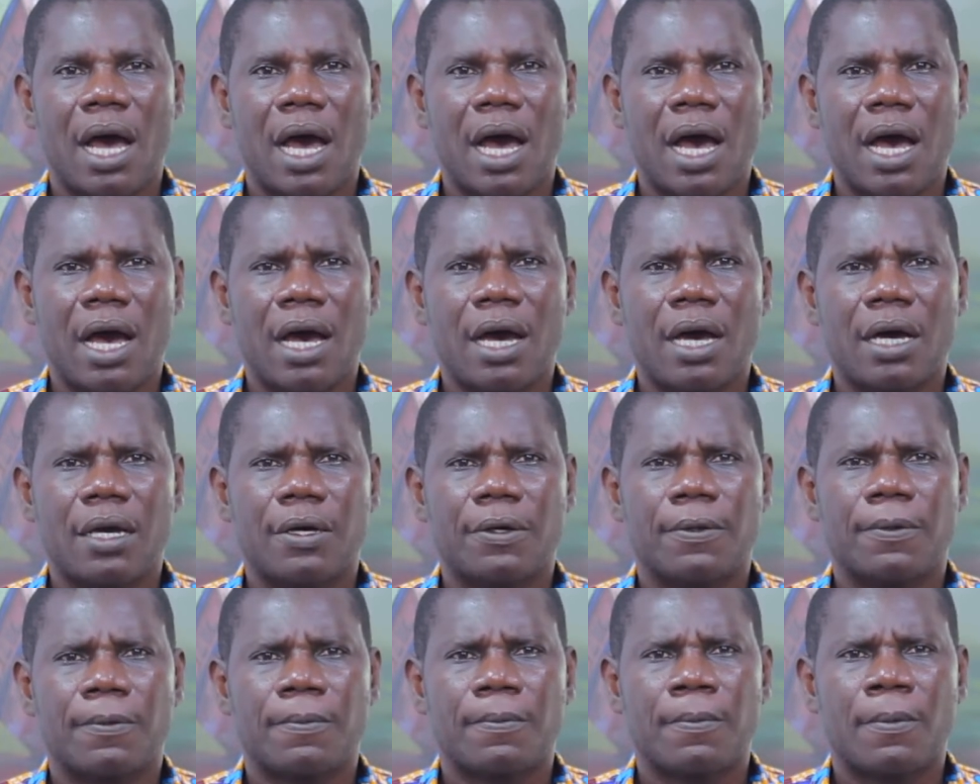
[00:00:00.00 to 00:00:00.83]

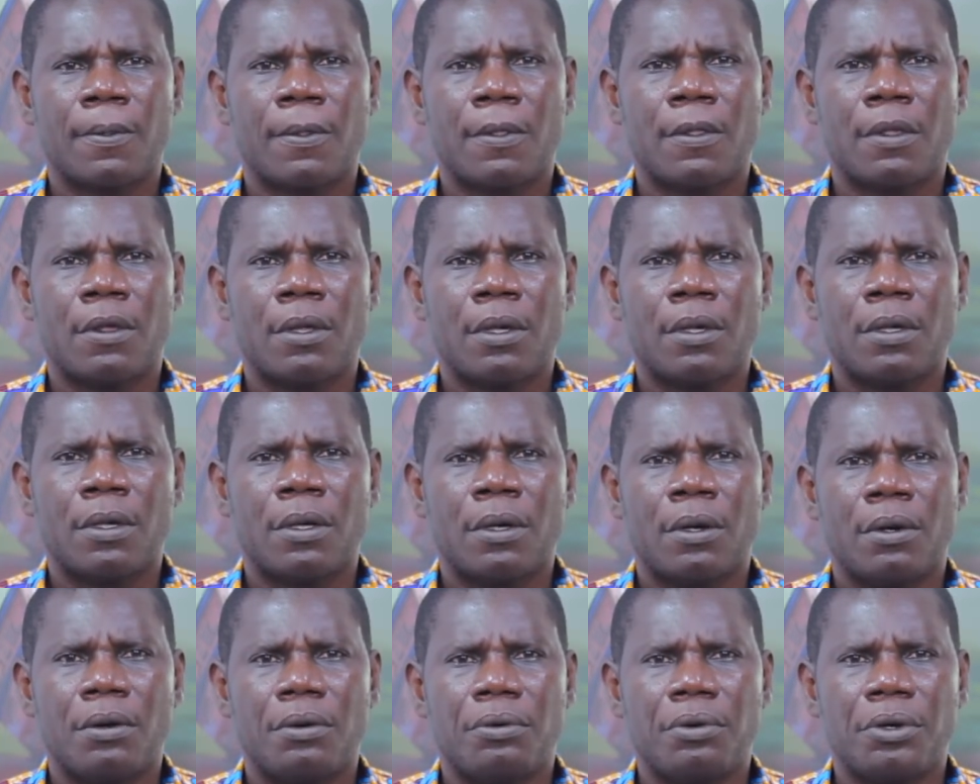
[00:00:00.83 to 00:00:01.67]
are
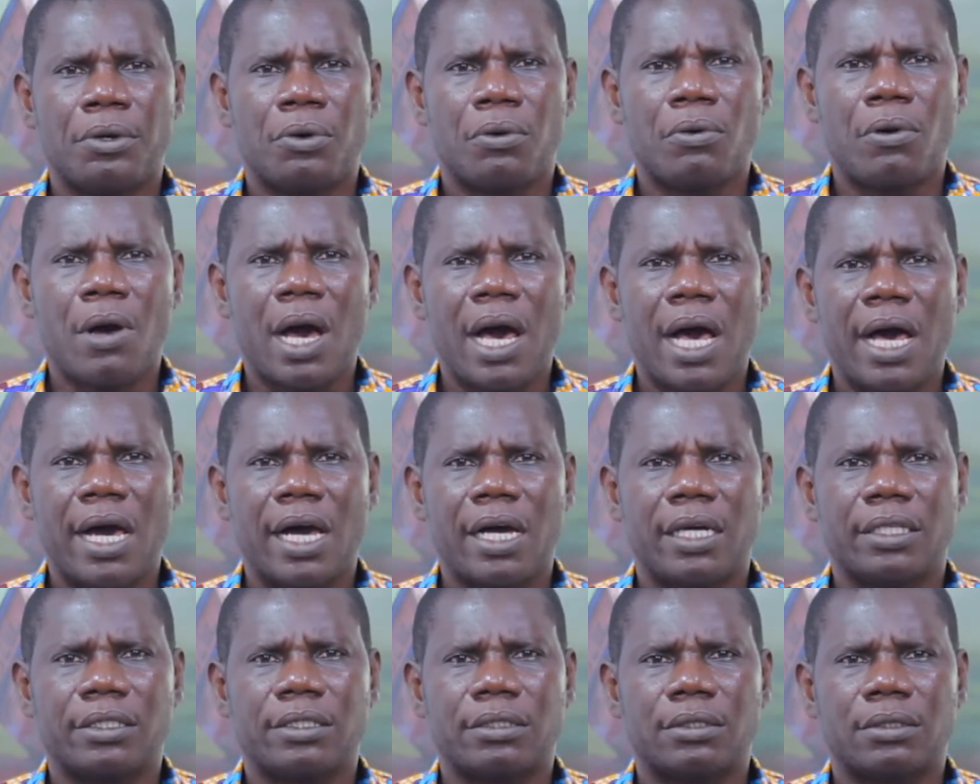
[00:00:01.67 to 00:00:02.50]

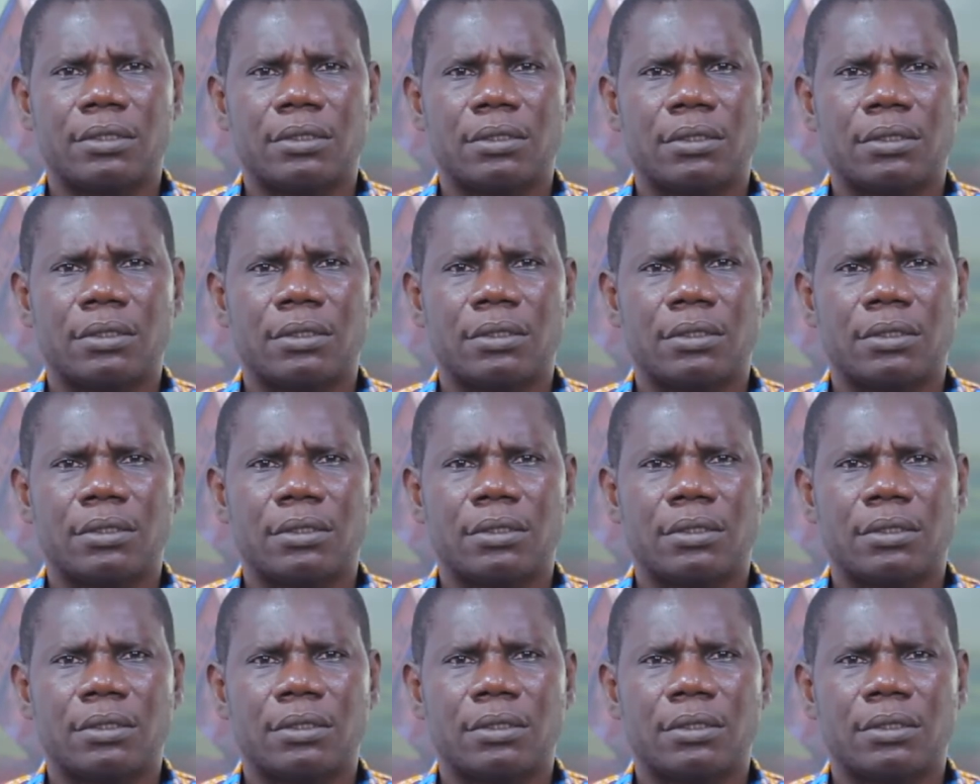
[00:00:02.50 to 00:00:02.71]
required